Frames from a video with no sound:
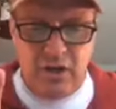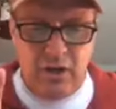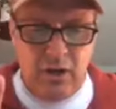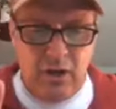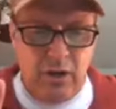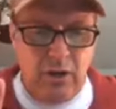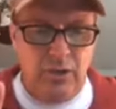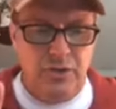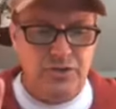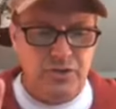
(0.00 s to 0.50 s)

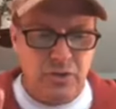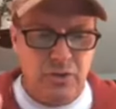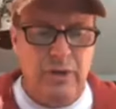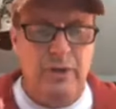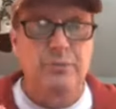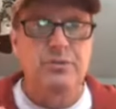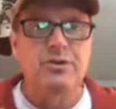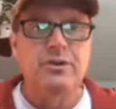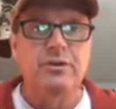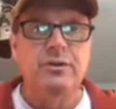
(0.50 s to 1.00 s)
all
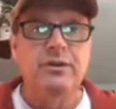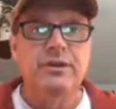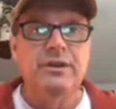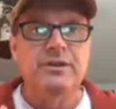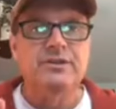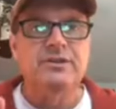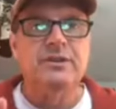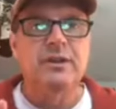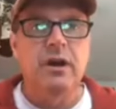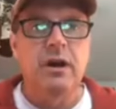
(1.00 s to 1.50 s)
scripture
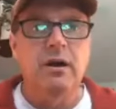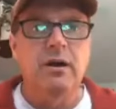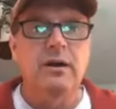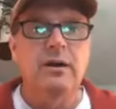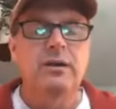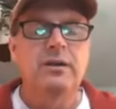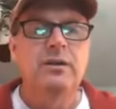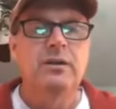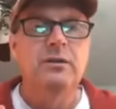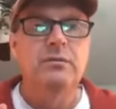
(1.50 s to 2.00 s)
is
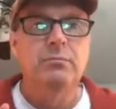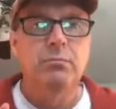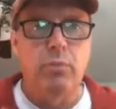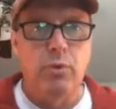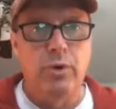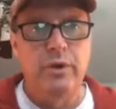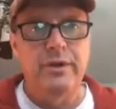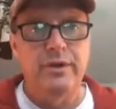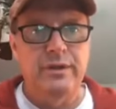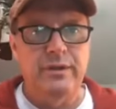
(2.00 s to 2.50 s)
God
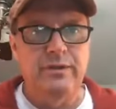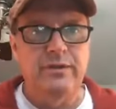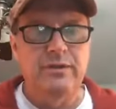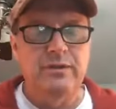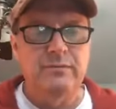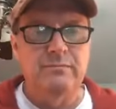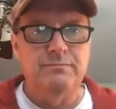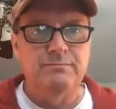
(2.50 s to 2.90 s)
breathed.